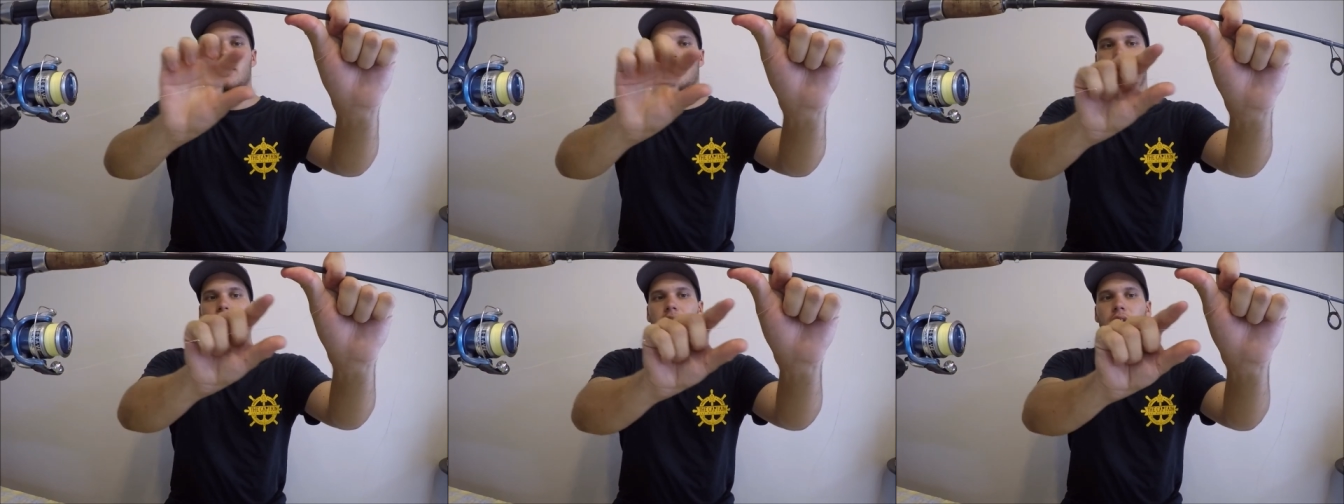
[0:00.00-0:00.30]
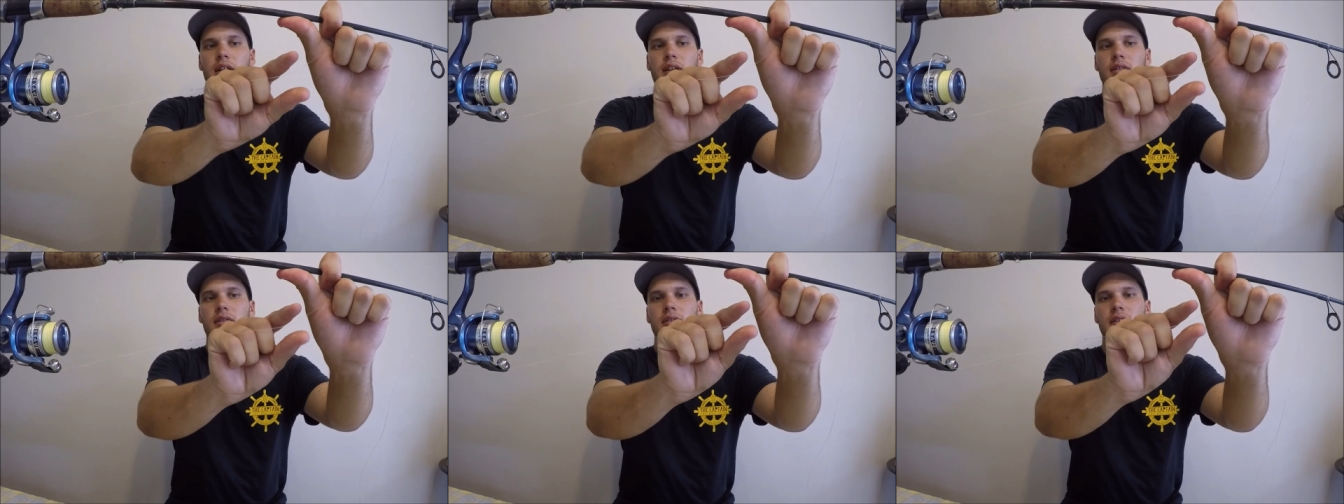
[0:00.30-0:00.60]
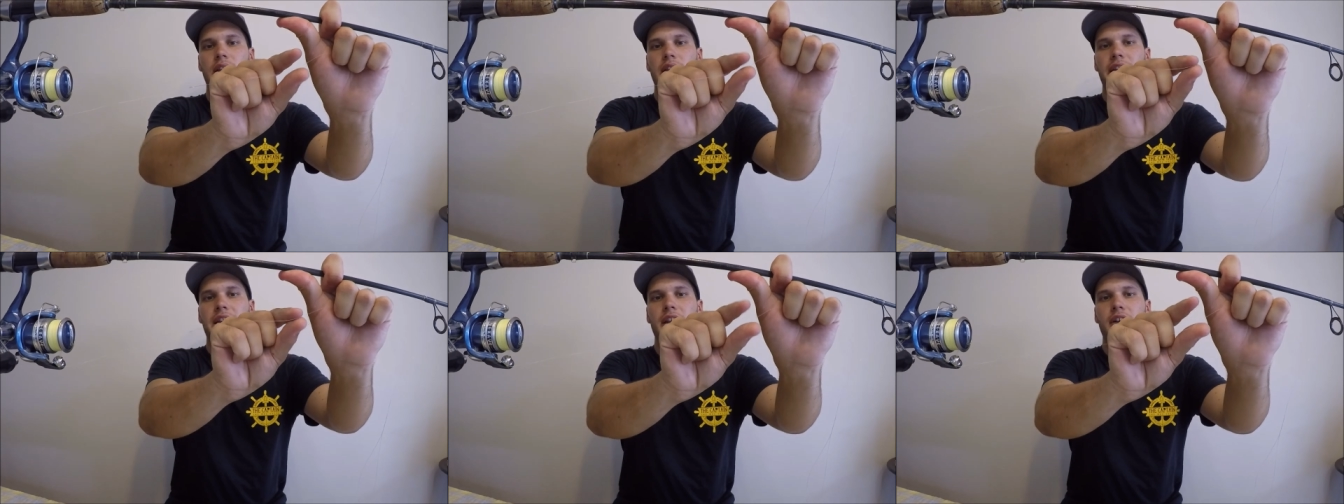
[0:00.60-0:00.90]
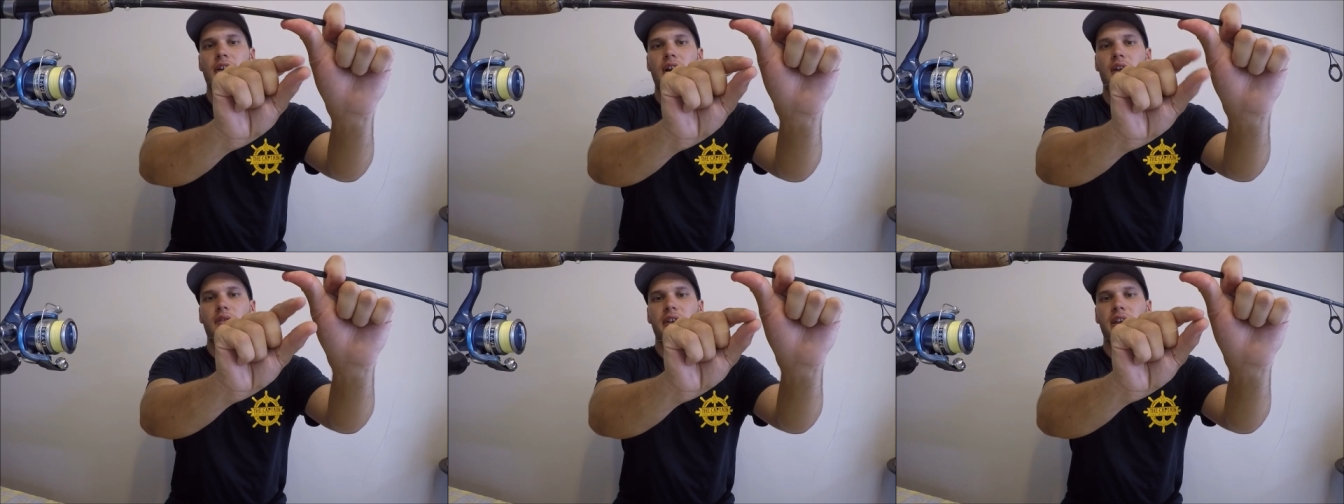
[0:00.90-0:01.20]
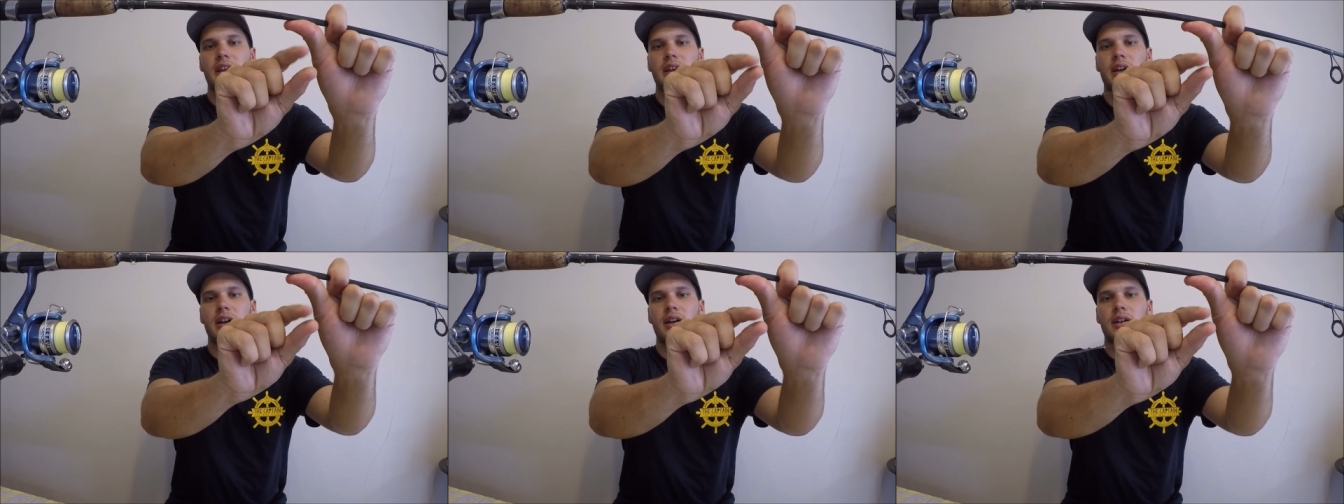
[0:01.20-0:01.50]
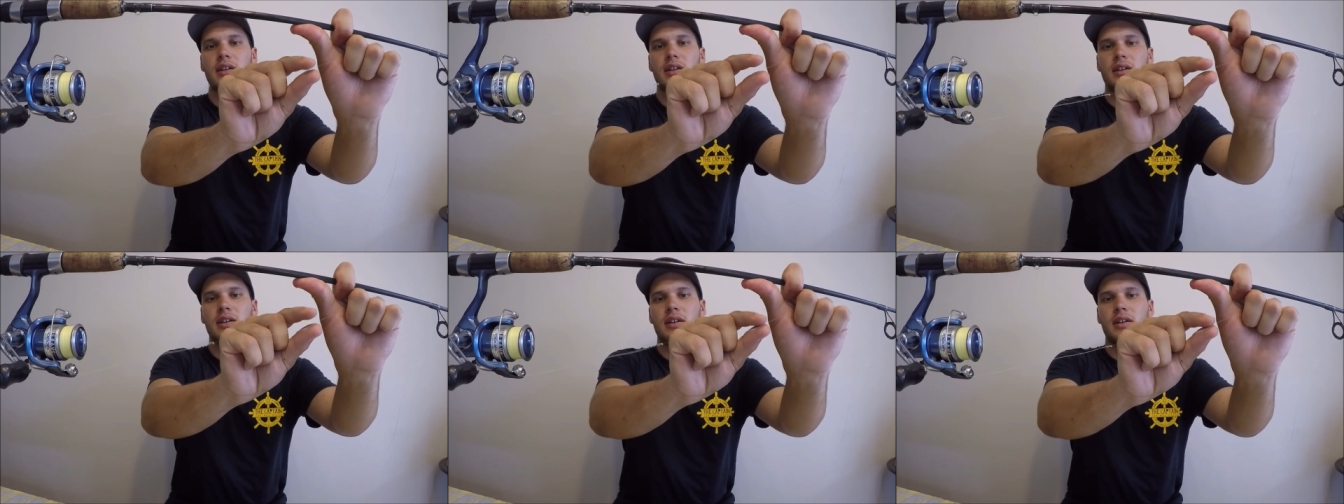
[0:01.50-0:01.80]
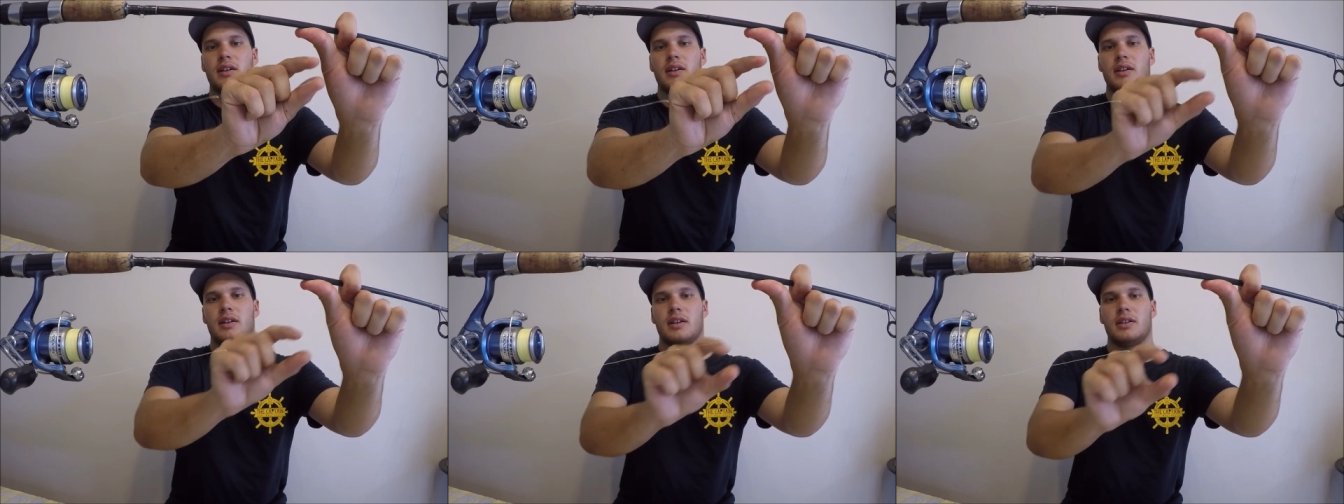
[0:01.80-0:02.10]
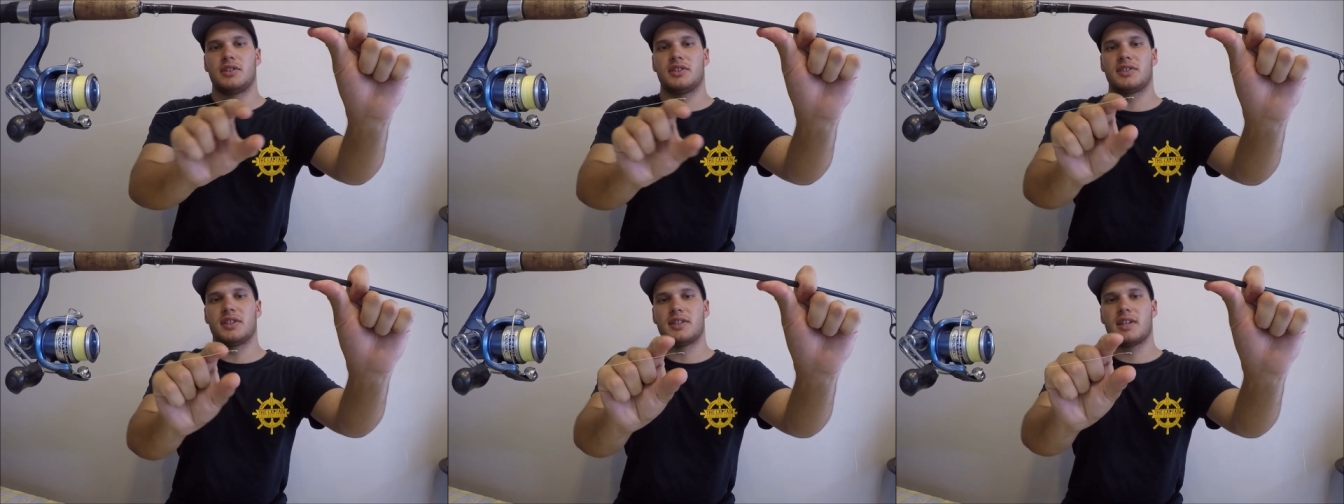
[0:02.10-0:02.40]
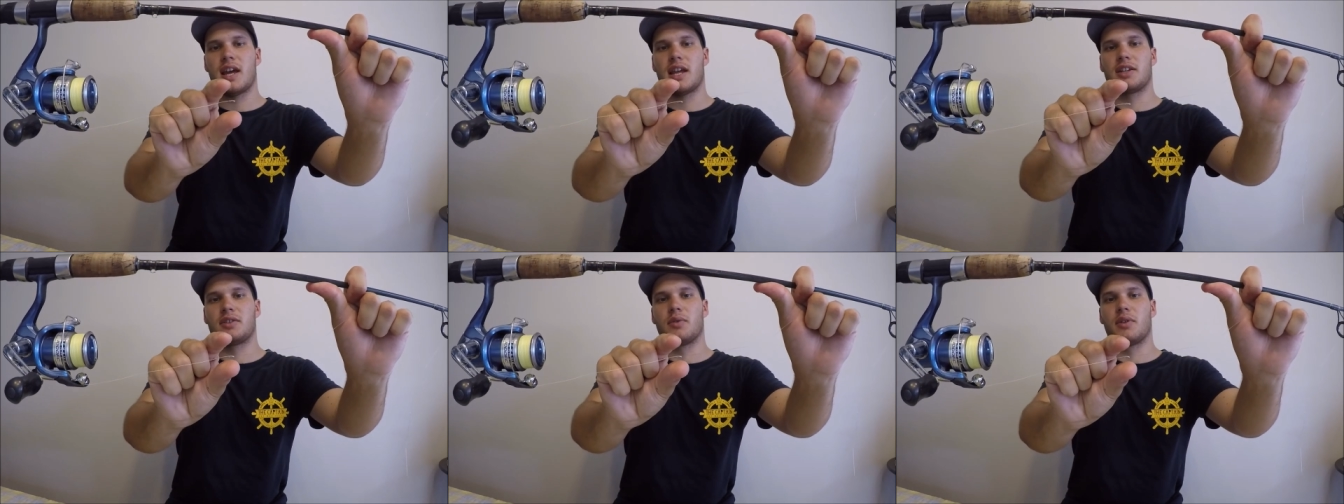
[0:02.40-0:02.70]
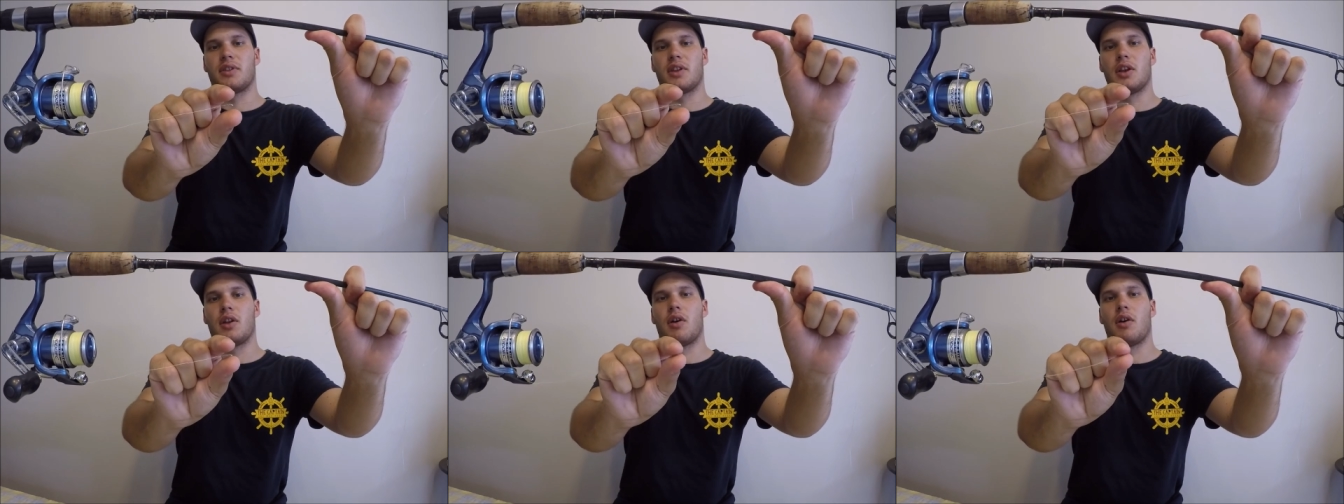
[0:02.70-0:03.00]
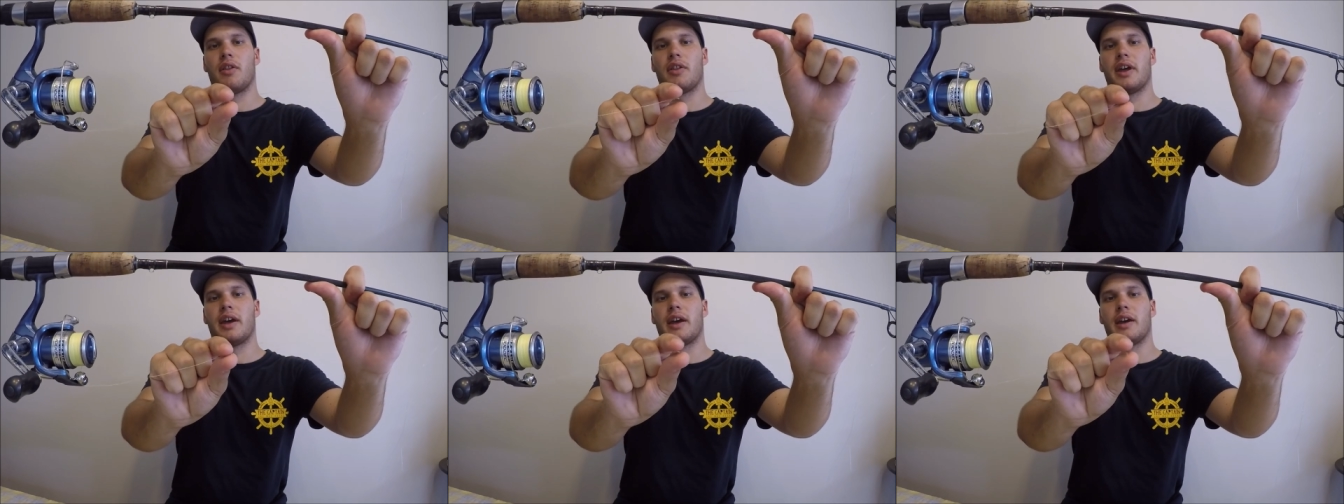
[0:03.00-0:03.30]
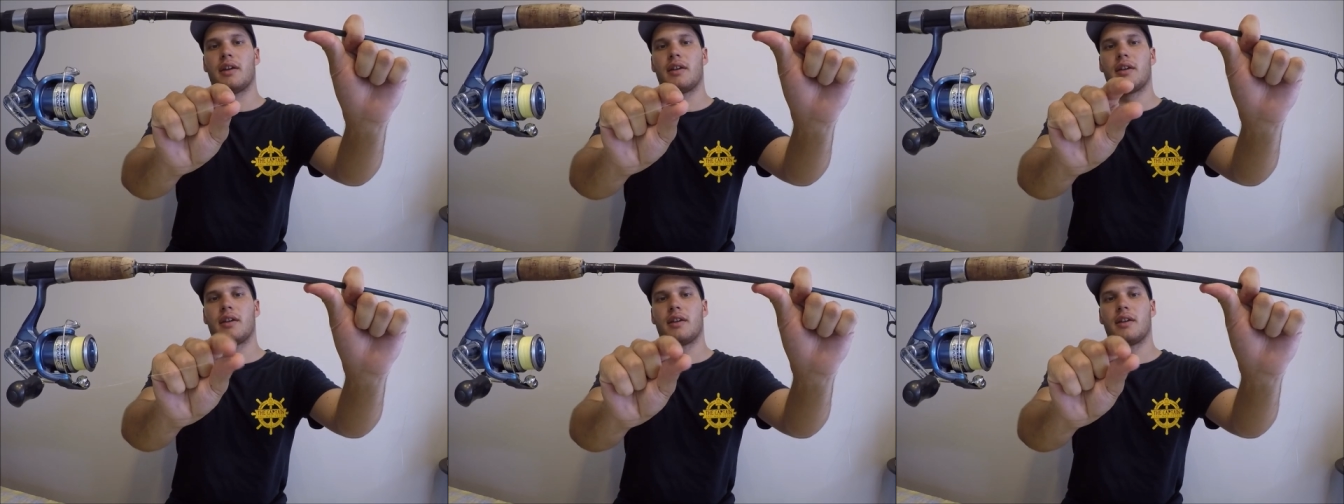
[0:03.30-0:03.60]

and leader over here, just attached with a knot there.